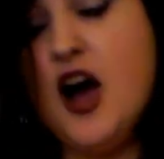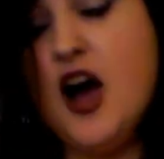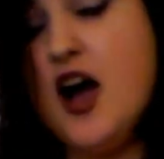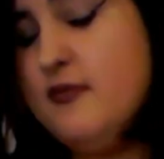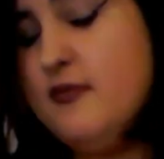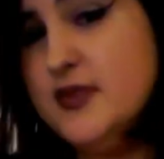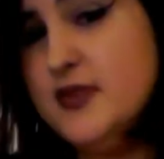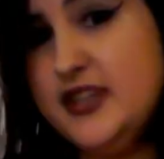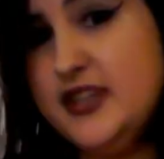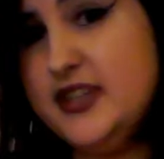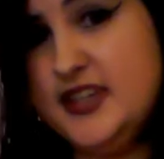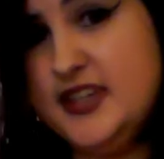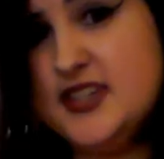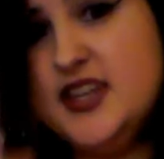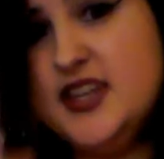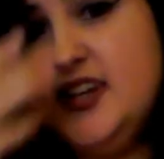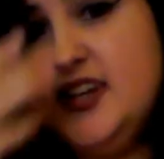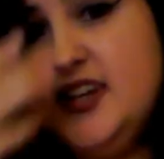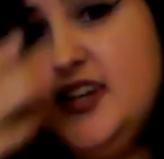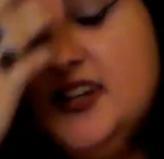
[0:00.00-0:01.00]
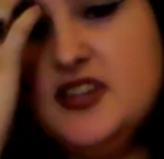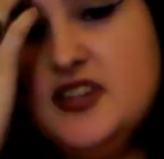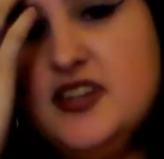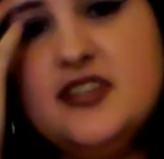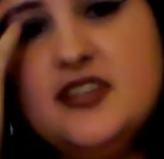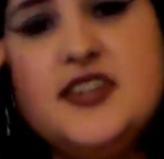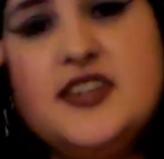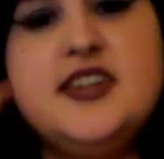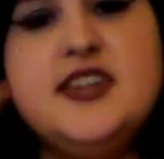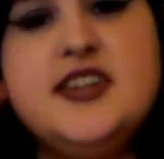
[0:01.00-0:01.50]
I've listening to
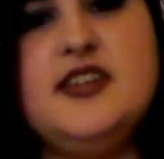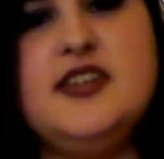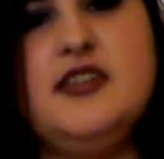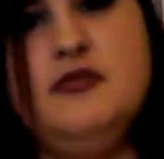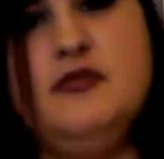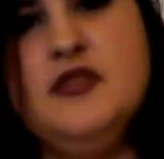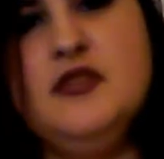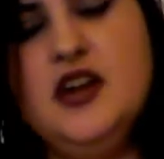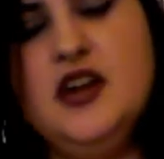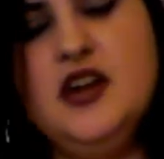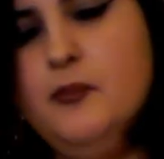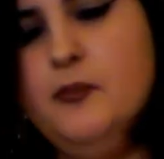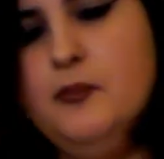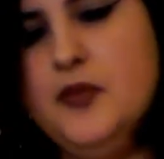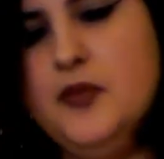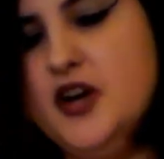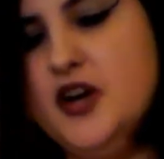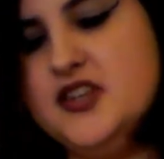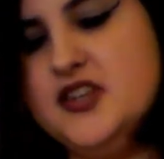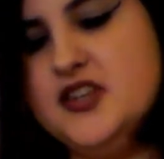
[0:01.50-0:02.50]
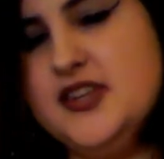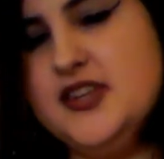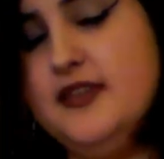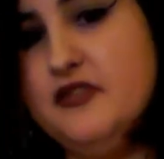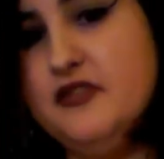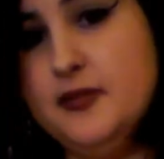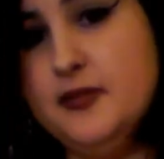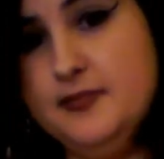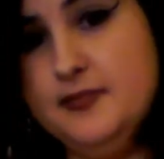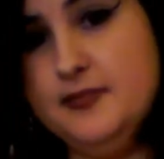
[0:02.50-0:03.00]
Sisters of Mercy
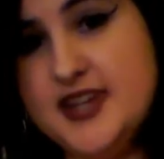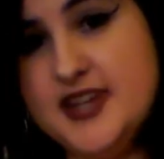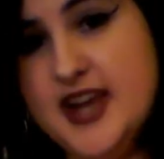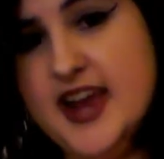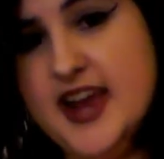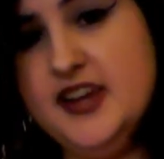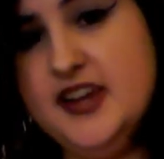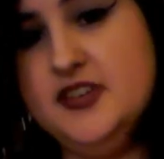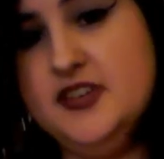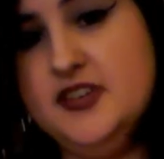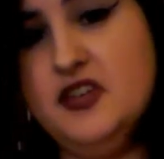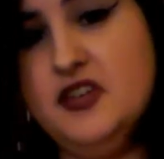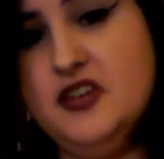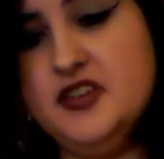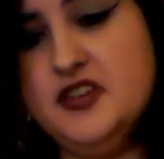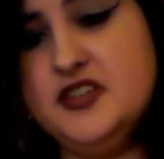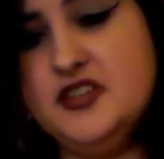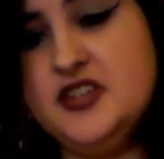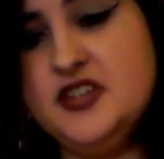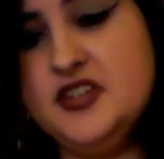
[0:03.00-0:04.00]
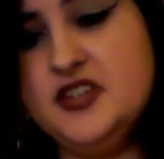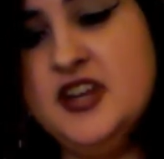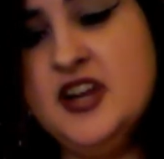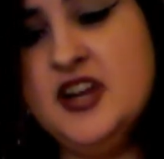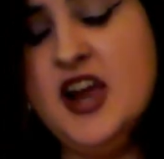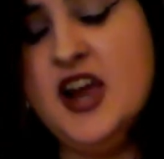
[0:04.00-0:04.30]
from day dot,